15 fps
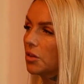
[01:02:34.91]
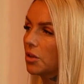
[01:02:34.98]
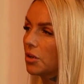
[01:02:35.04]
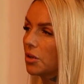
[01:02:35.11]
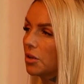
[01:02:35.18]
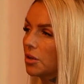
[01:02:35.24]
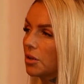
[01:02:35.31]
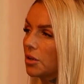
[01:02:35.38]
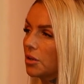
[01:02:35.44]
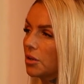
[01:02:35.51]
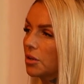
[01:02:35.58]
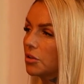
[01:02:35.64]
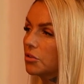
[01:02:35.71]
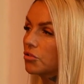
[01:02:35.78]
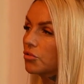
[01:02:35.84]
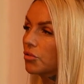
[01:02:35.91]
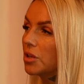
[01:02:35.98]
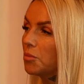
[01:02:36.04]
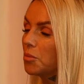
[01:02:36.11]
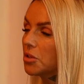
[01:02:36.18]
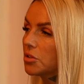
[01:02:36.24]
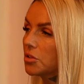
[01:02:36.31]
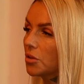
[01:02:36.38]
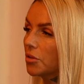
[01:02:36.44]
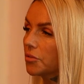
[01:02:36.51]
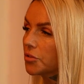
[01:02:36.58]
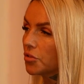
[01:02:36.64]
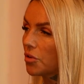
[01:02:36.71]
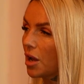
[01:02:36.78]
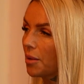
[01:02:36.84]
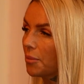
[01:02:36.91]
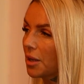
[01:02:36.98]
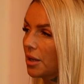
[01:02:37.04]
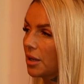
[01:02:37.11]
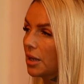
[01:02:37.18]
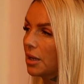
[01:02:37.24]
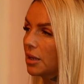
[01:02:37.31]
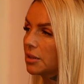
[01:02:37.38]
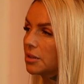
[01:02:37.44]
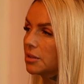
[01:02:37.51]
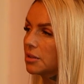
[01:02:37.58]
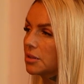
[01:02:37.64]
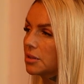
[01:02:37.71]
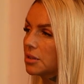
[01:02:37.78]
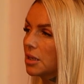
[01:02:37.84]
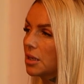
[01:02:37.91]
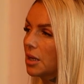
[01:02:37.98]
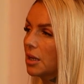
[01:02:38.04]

the treatment of trauma and